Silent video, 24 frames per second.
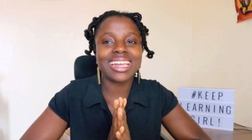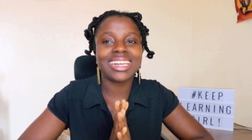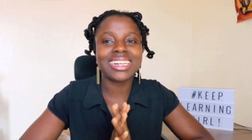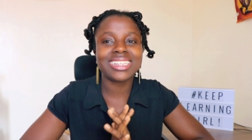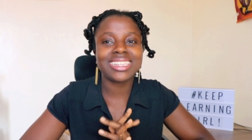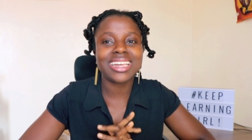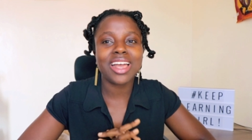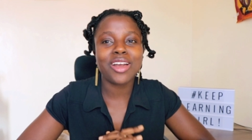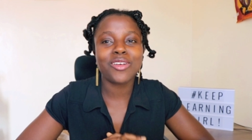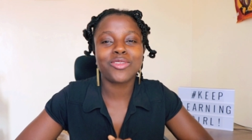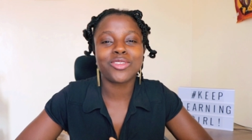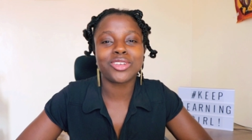
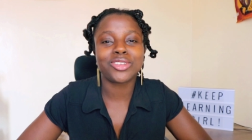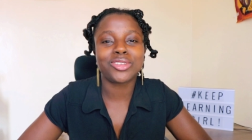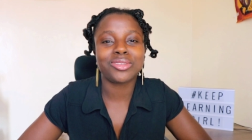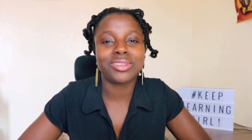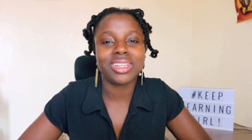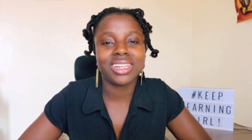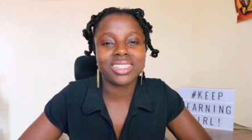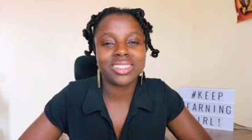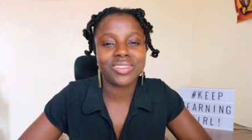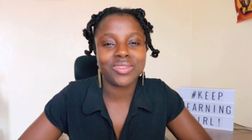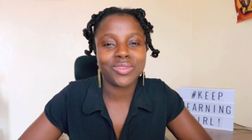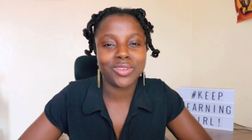it for
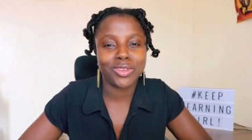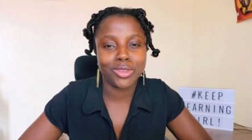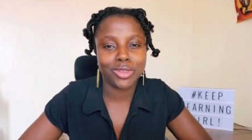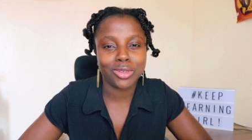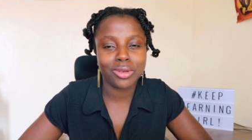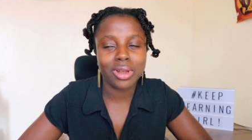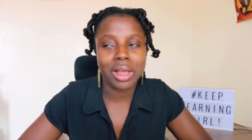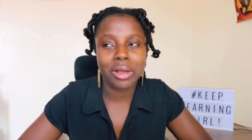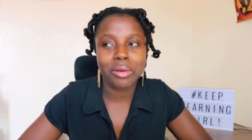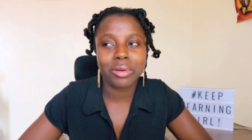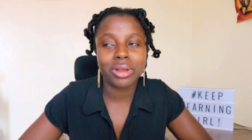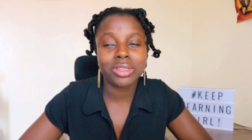today's
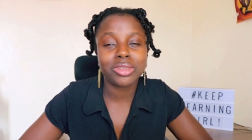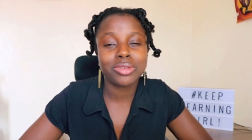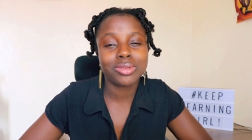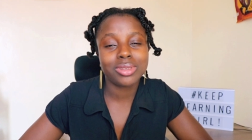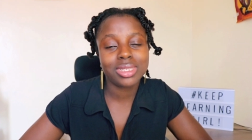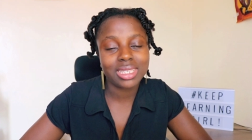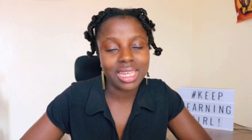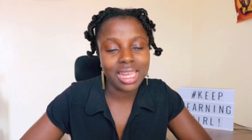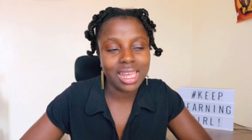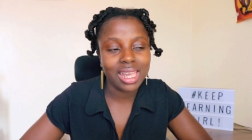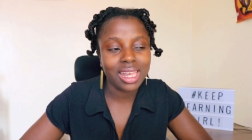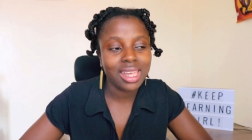video i want to
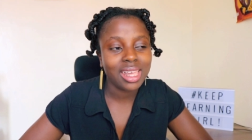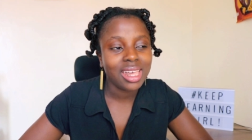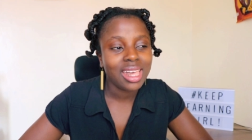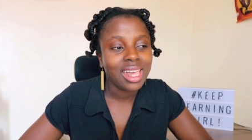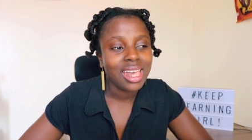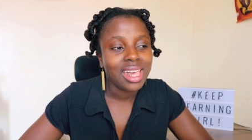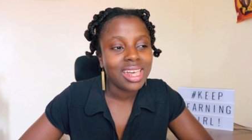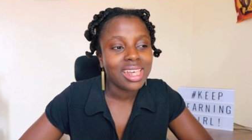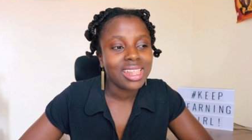say